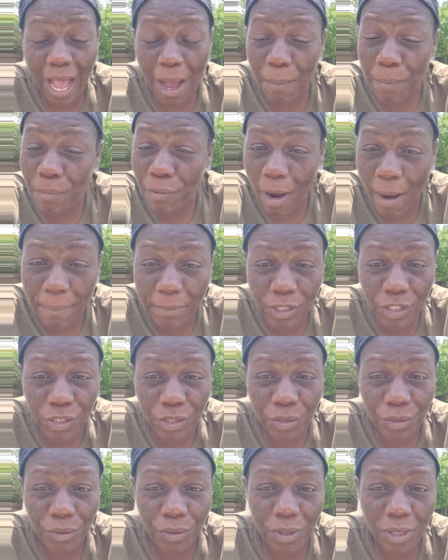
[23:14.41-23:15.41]
I
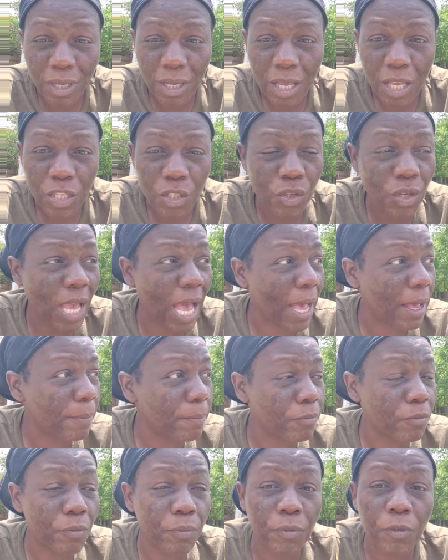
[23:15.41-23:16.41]
promise you. You
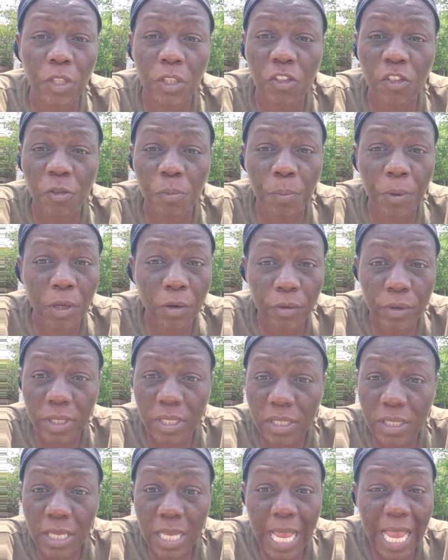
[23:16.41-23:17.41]
got
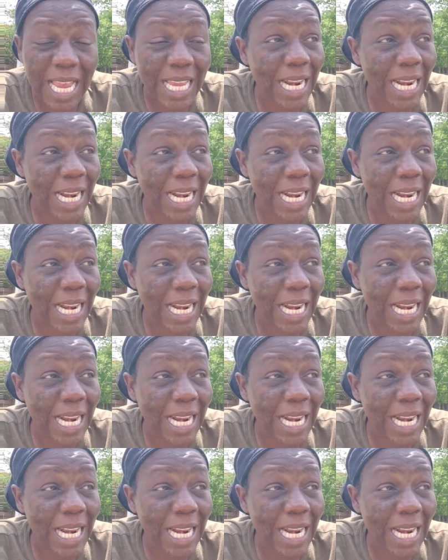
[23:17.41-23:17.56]
spirits,